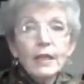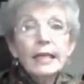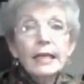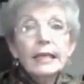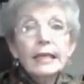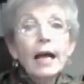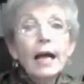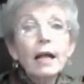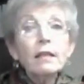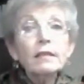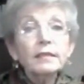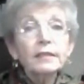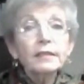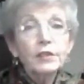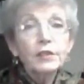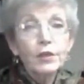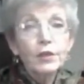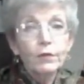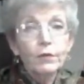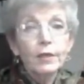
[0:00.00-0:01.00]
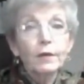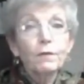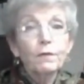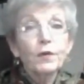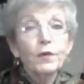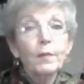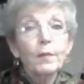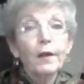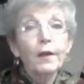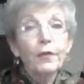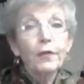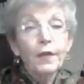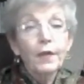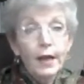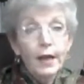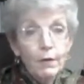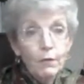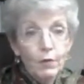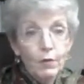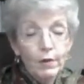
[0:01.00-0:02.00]
Calcitonin from our
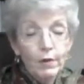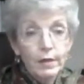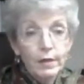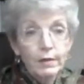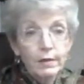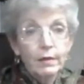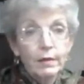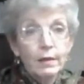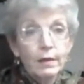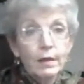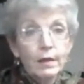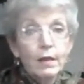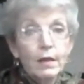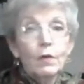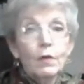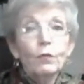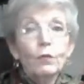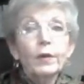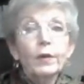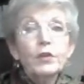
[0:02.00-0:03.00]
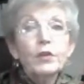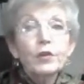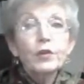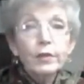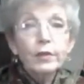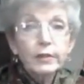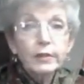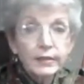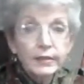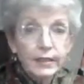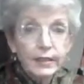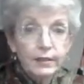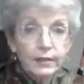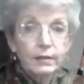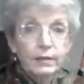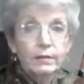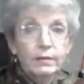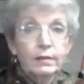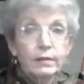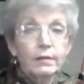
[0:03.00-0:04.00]
thyroid returns it
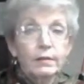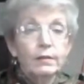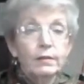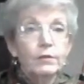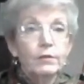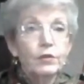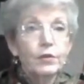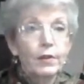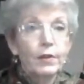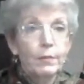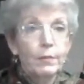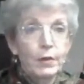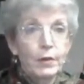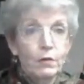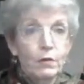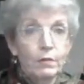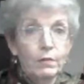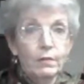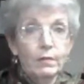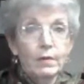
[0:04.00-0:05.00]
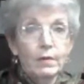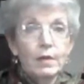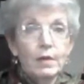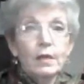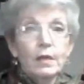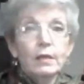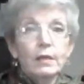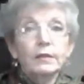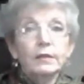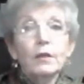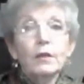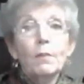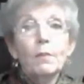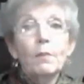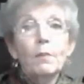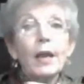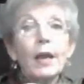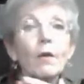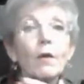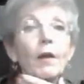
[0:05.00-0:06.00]
to the bone. So
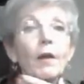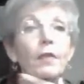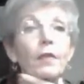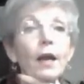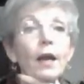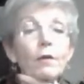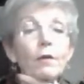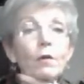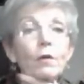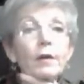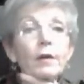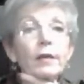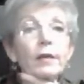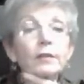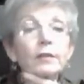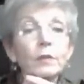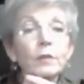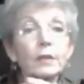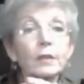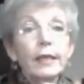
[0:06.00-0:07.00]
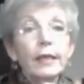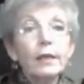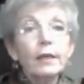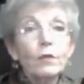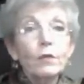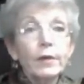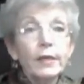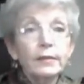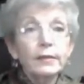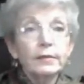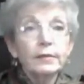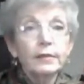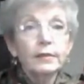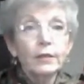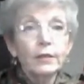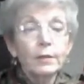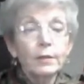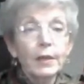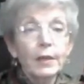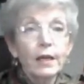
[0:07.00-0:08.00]
parathyroids will increase
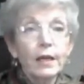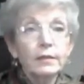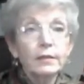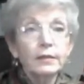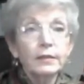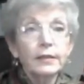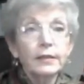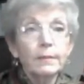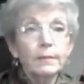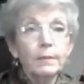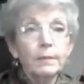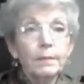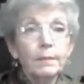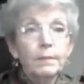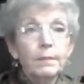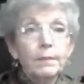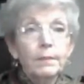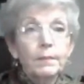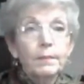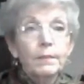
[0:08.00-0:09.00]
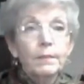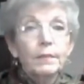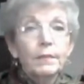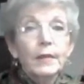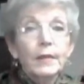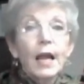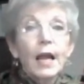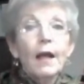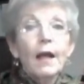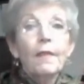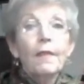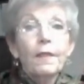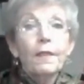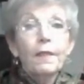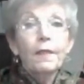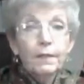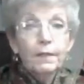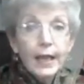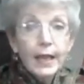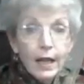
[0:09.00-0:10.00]
serum calcium,
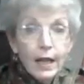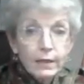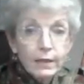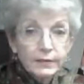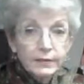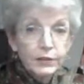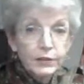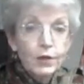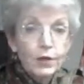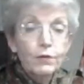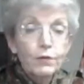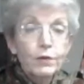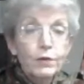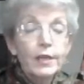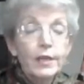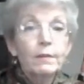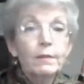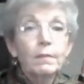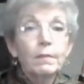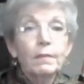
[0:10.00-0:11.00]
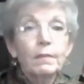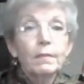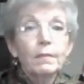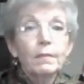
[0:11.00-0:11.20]
calcitonin